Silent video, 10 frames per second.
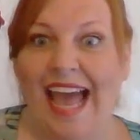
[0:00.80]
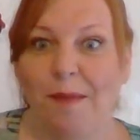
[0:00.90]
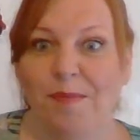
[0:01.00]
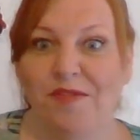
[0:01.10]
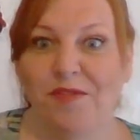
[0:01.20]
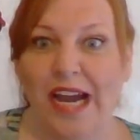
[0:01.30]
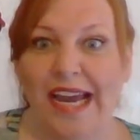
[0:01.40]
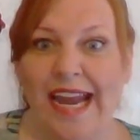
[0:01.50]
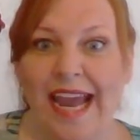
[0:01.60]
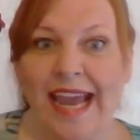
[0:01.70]
Happy
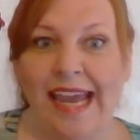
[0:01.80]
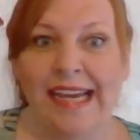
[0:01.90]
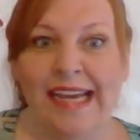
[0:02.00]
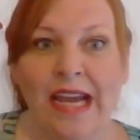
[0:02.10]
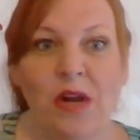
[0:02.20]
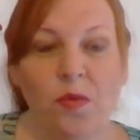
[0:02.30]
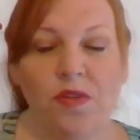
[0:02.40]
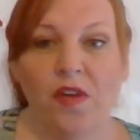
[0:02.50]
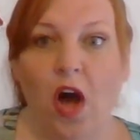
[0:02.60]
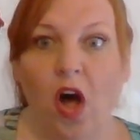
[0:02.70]
Friday!
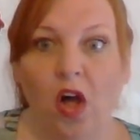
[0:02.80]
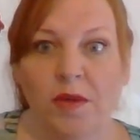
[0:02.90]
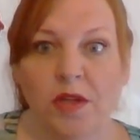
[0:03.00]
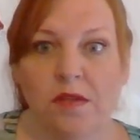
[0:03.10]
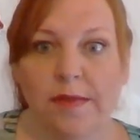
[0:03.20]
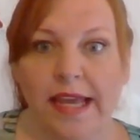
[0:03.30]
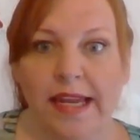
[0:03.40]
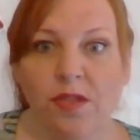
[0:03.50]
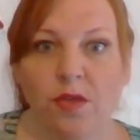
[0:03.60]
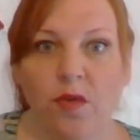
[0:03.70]
We've almost made
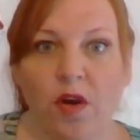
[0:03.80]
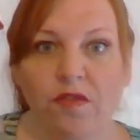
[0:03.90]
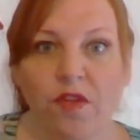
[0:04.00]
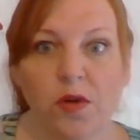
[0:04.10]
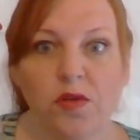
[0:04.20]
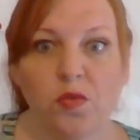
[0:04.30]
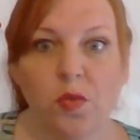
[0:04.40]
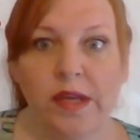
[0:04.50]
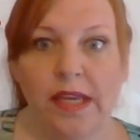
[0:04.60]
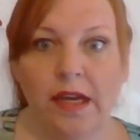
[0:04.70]
it through our first
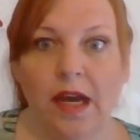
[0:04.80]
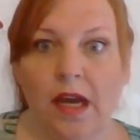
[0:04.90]
week